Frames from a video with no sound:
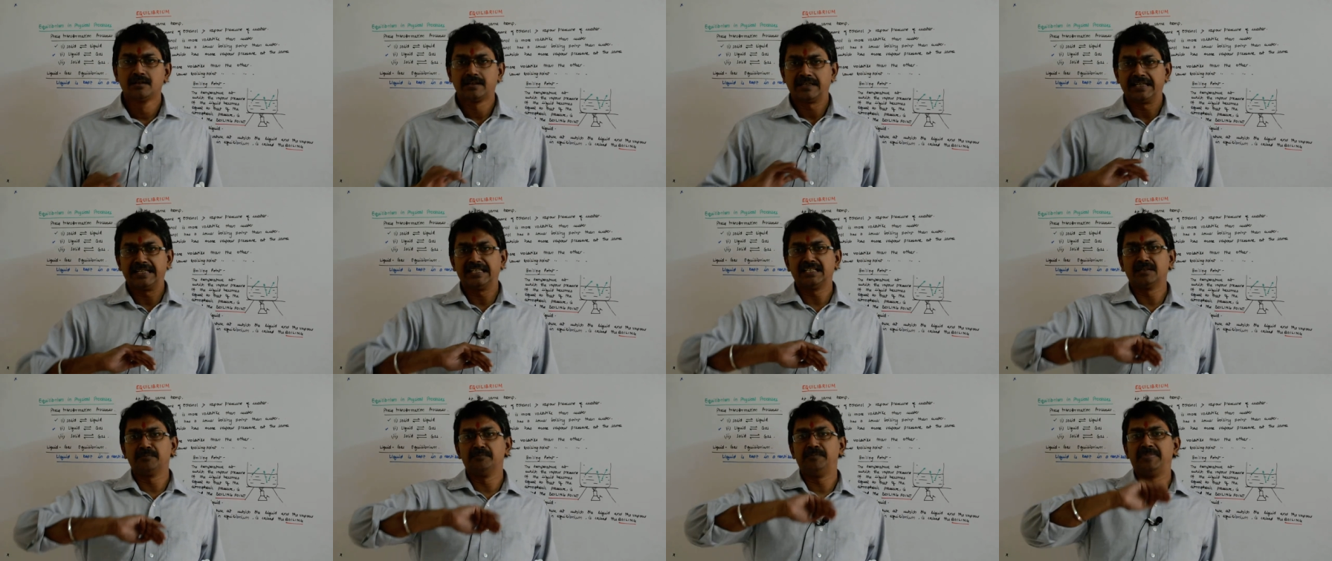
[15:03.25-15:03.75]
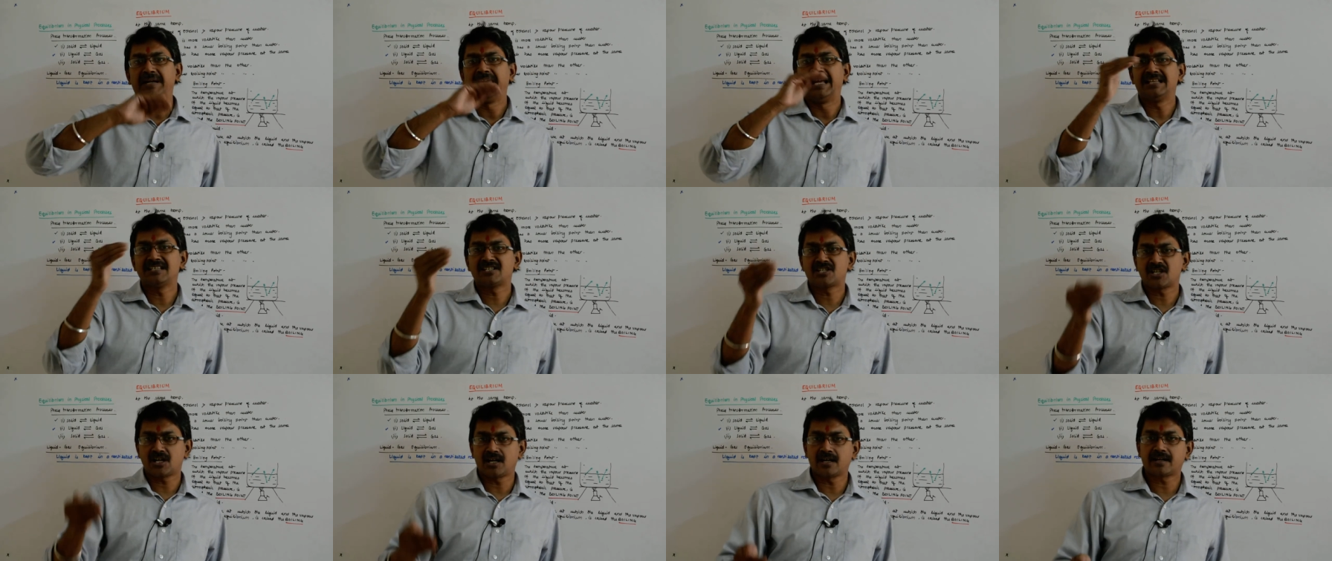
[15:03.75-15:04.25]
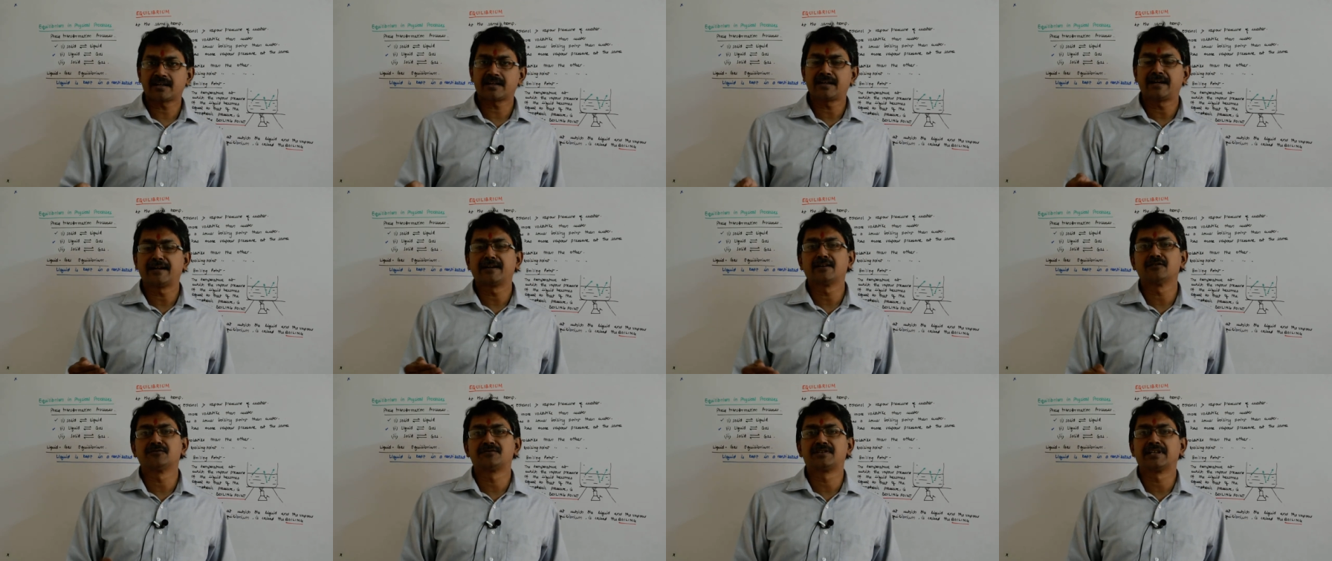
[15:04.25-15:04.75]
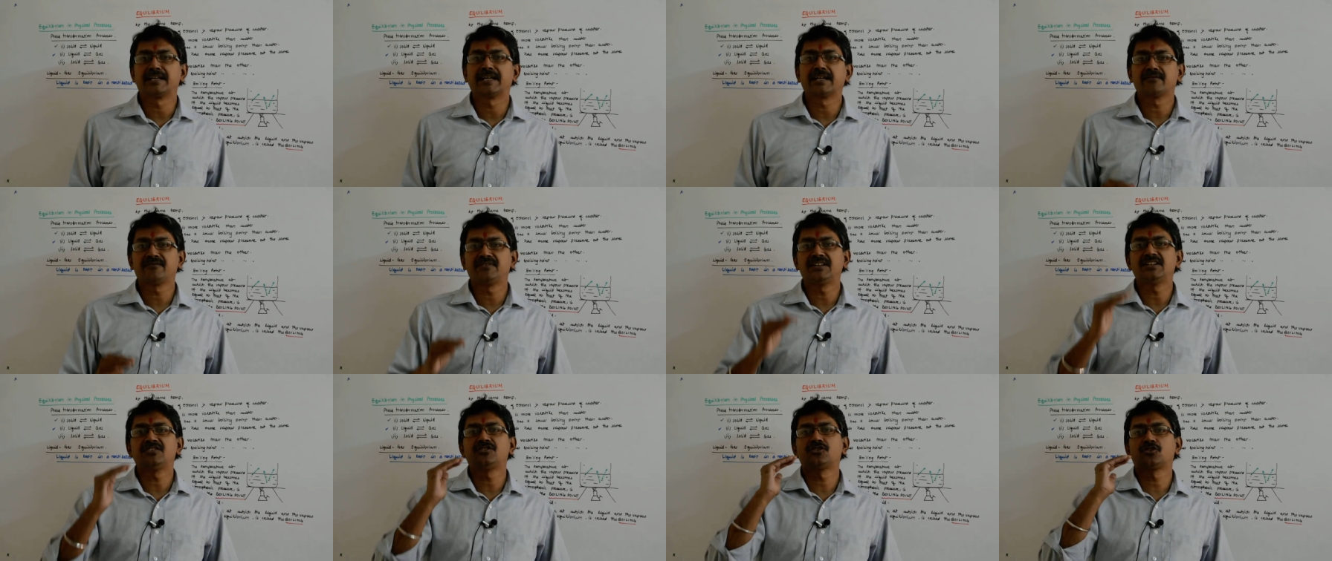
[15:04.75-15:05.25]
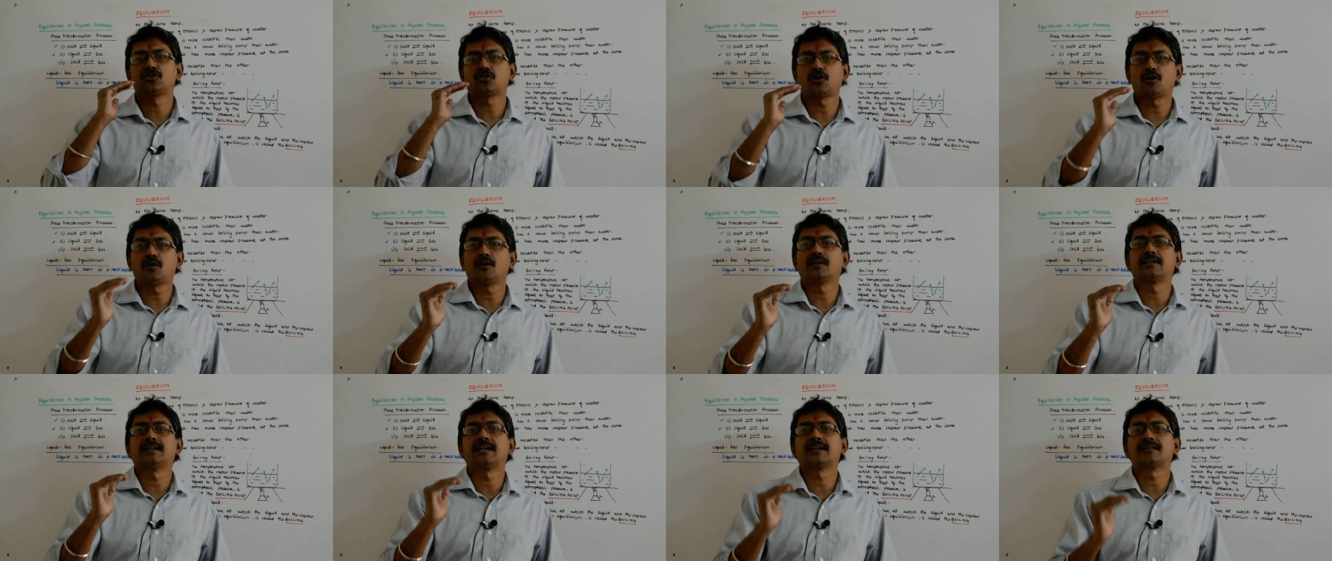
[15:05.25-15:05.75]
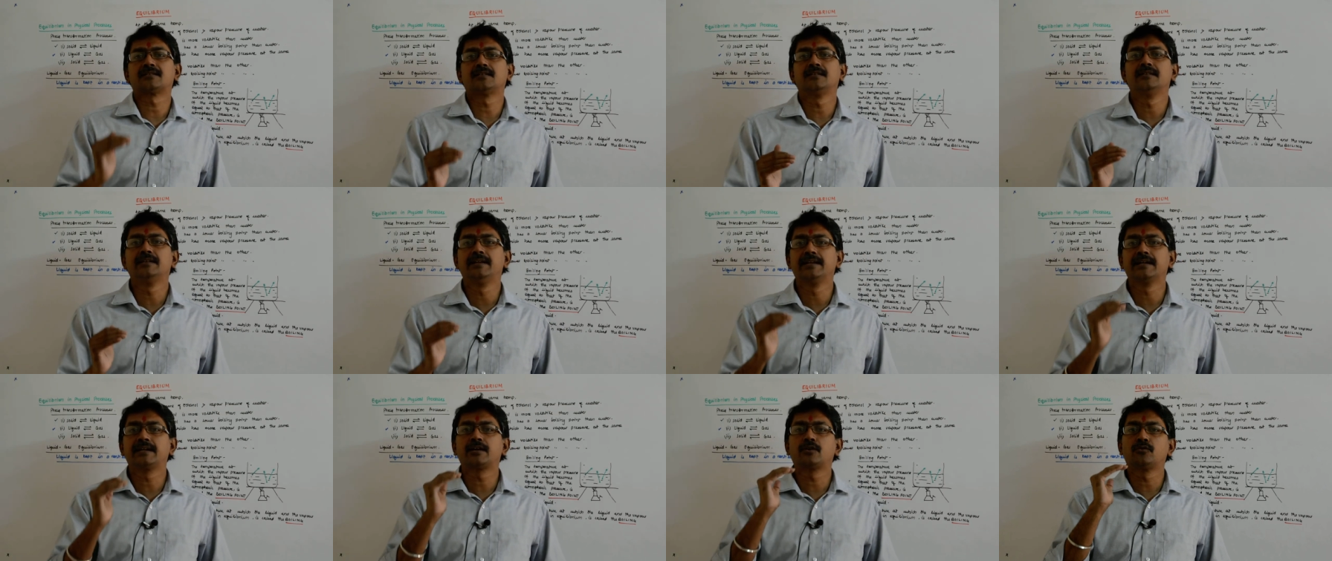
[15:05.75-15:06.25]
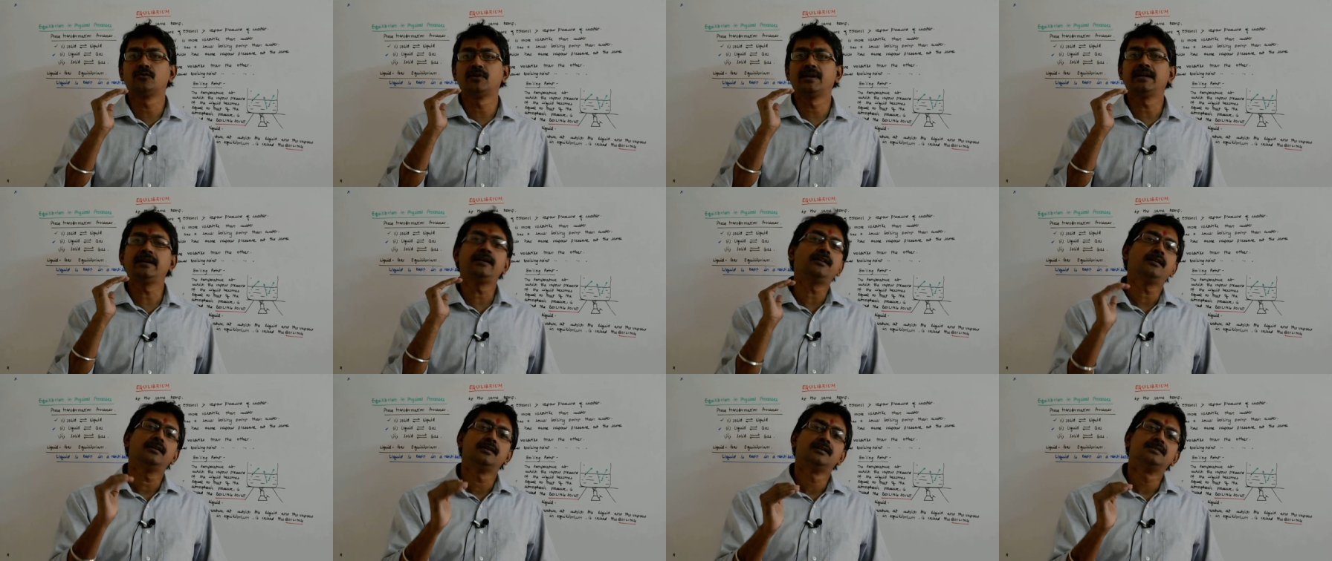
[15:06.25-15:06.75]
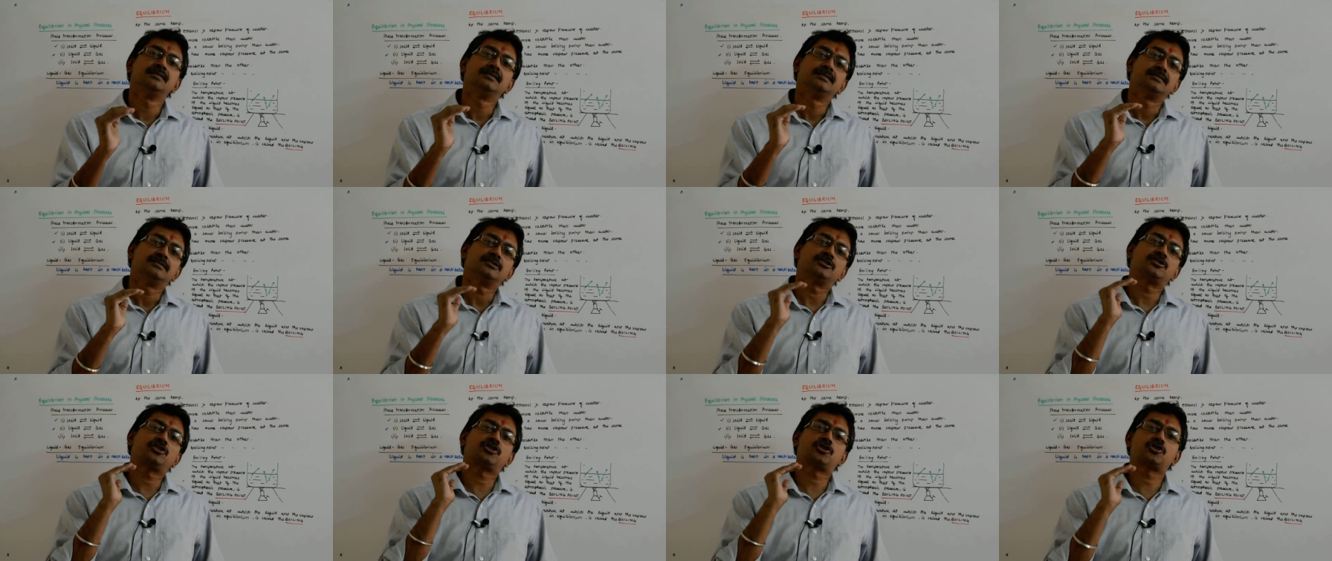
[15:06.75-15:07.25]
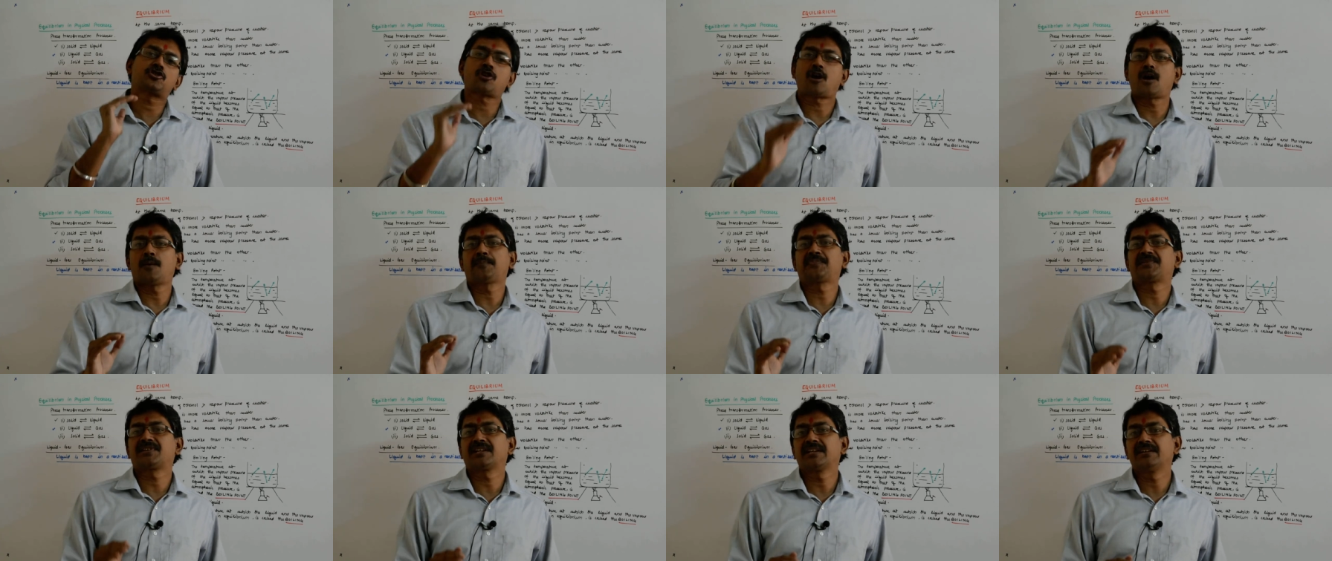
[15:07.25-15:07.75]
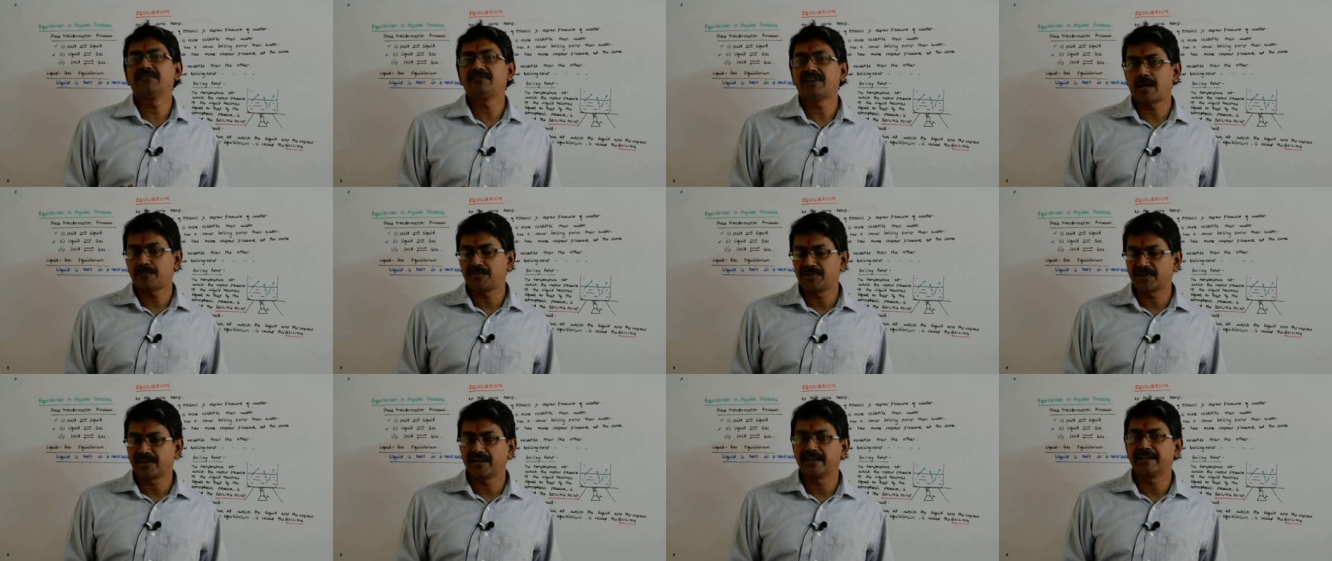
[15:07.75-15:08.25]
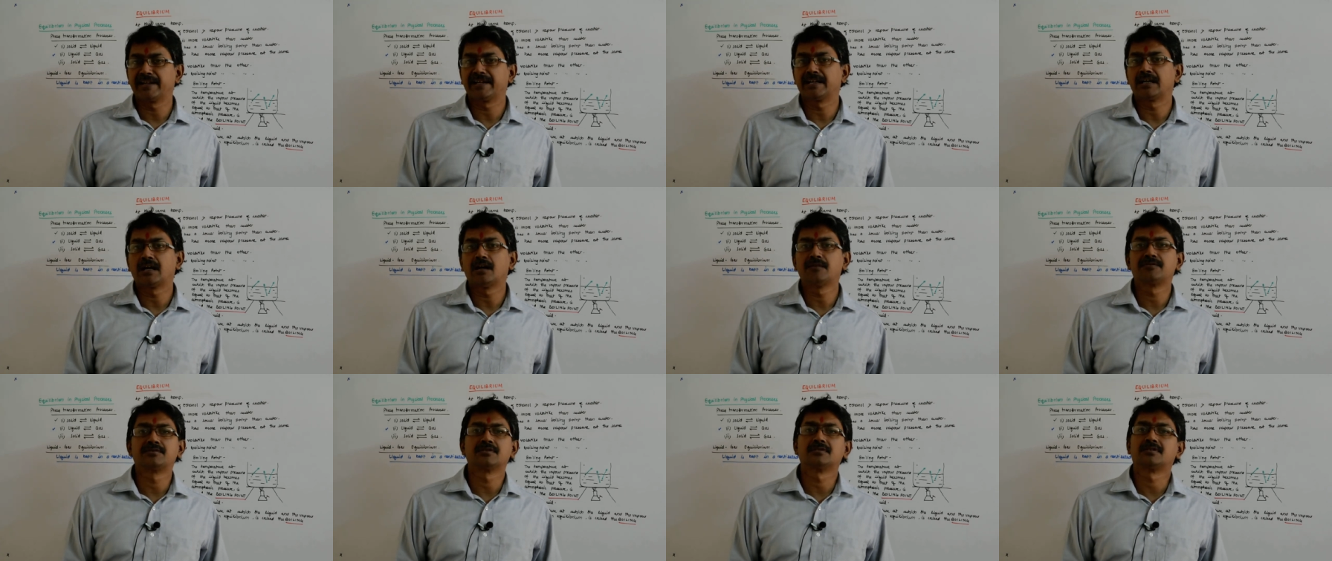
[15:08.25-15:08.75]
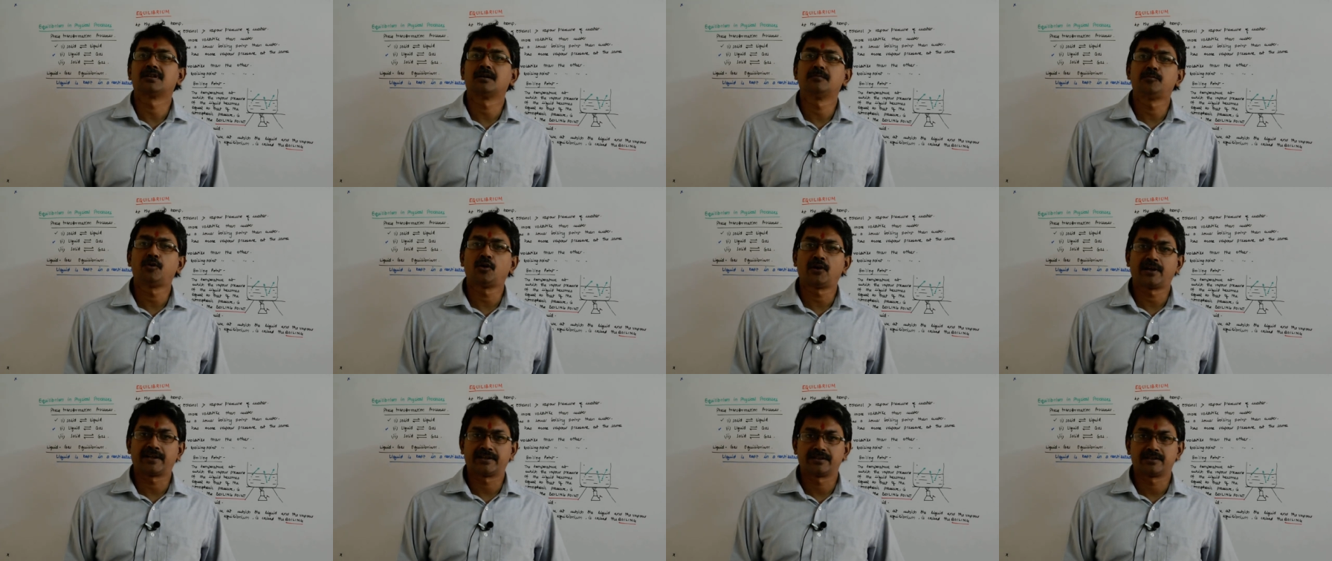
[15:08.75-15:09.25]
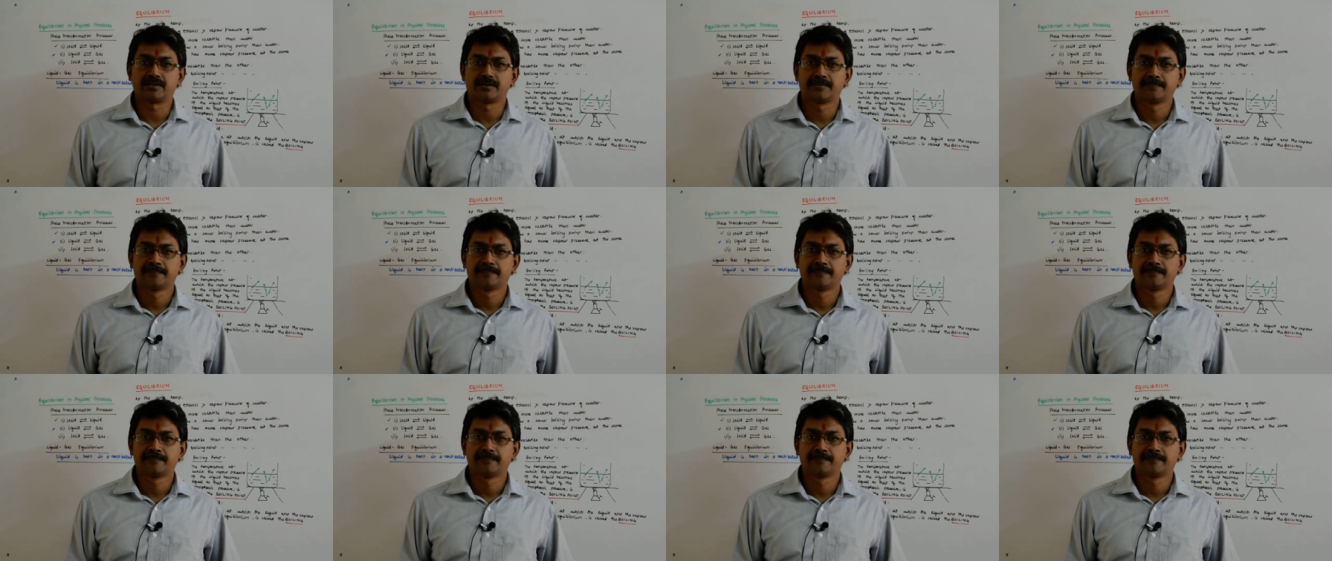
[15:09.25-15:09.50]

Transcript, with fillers: In the bell jar kind of thing, we saw that the liquid stops evaporating after some point.